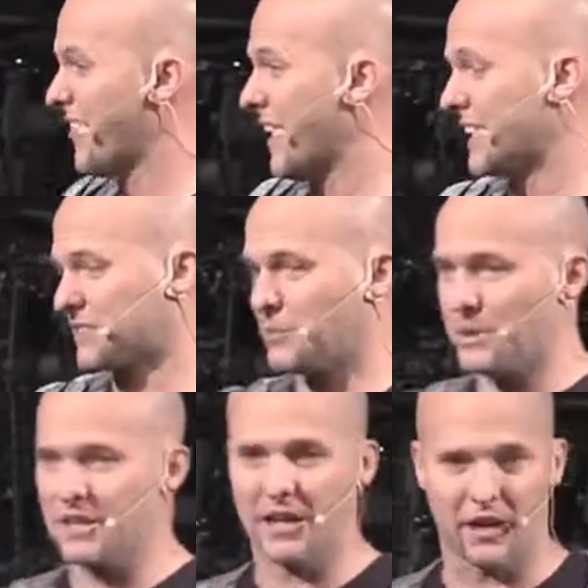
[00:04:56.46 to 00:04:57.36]
They get to
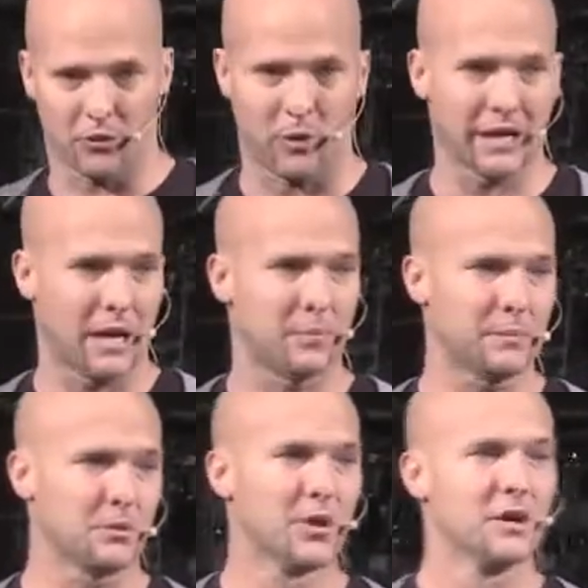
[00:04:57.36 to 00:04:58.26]
be kind of the right-hand
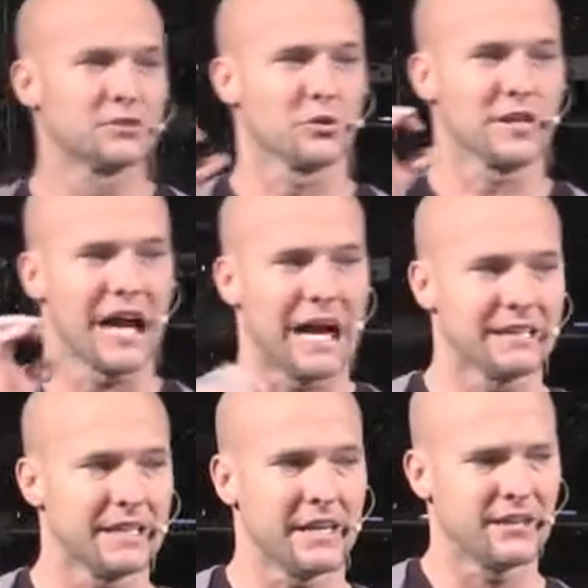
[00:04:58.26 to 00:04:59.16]
people. So the
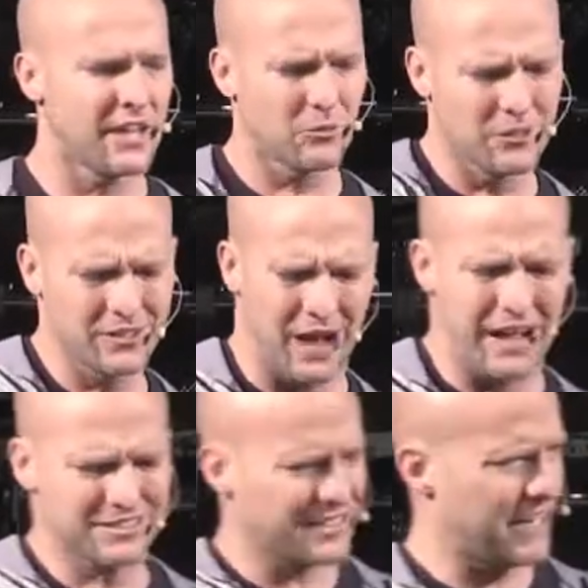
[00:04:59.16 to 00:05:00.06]
idea, he, they don't really know
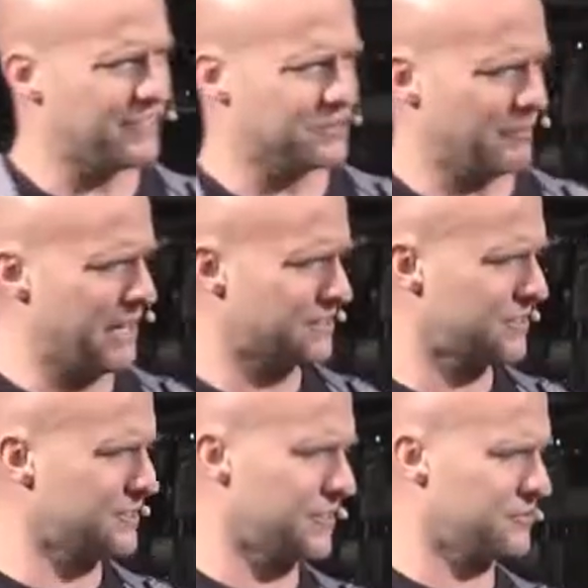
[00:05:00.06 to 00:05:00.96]
how's he going to have these
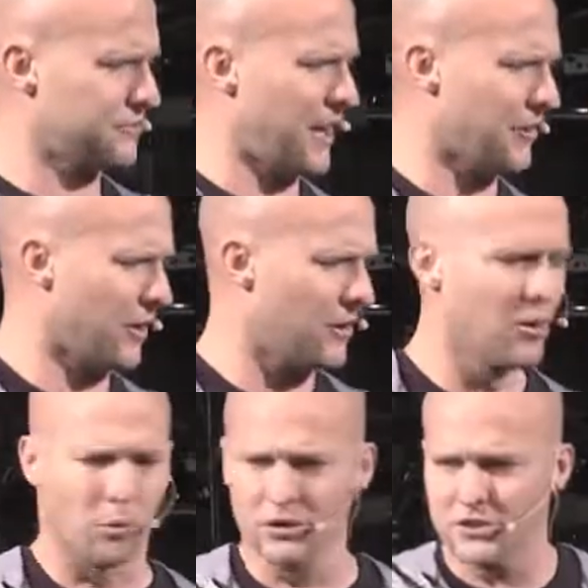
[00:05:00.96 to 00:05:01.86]
mansions and his father. I don't,
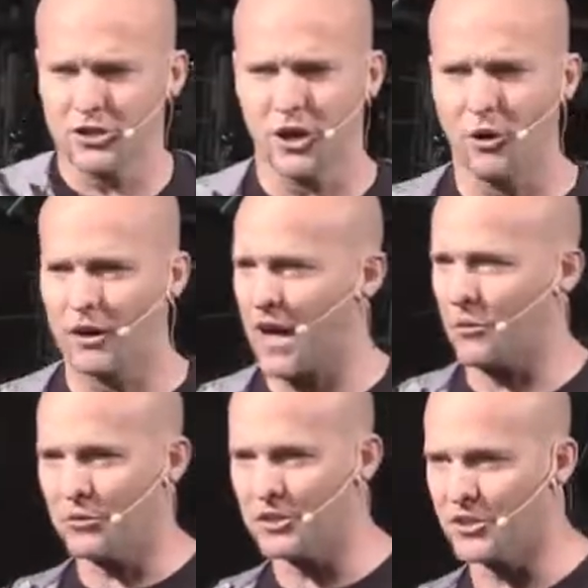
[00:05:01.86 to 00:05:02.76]
where's he going? I don't
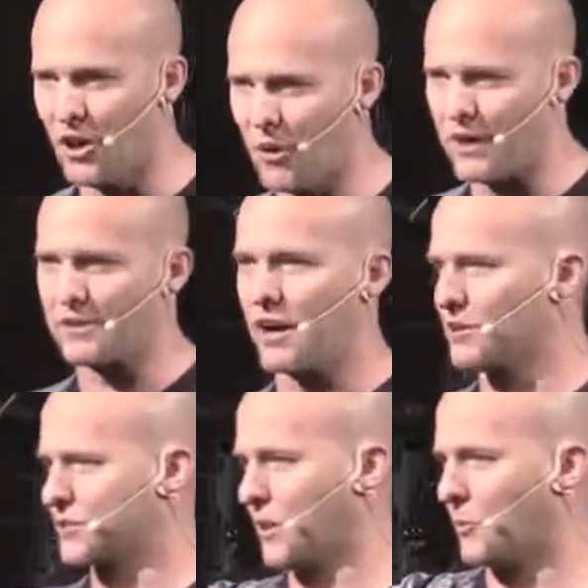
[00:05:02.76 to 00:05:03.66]
really know. I don't
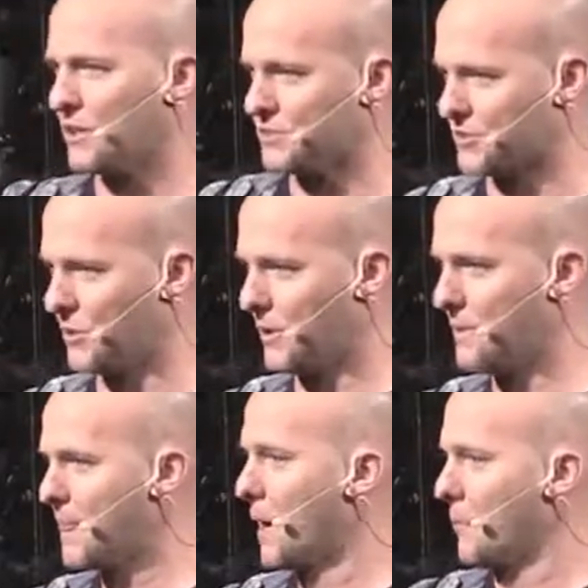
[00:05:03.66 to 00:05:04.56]
understand what he's doing.
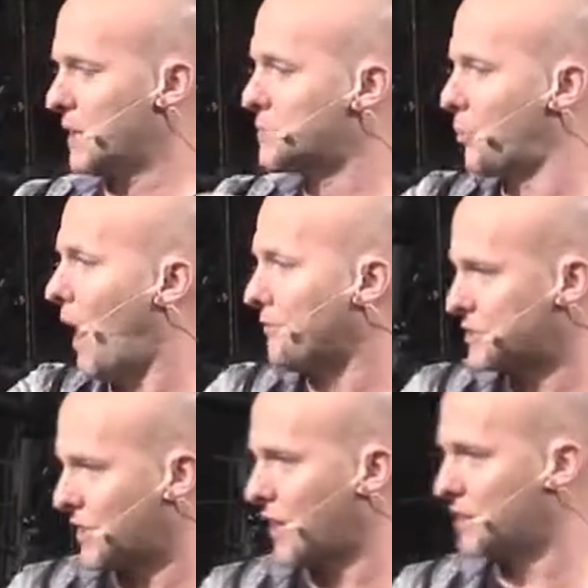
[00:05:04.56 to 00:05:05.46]
But he's
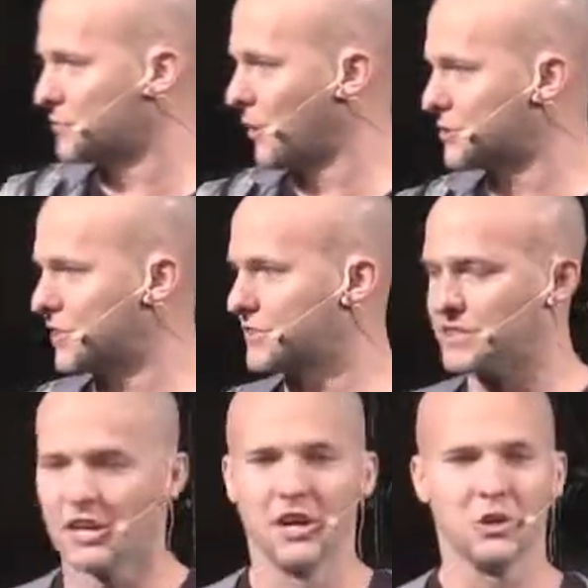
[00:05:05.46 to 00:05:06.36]
prophesying to these folks, and he says,
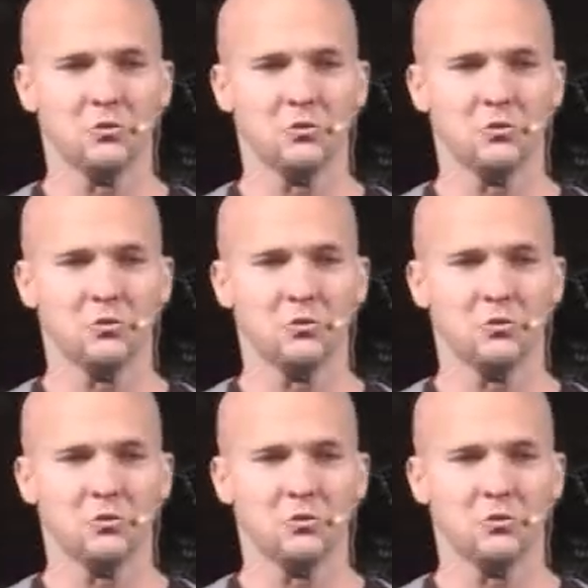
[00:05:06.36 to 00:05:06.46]
you've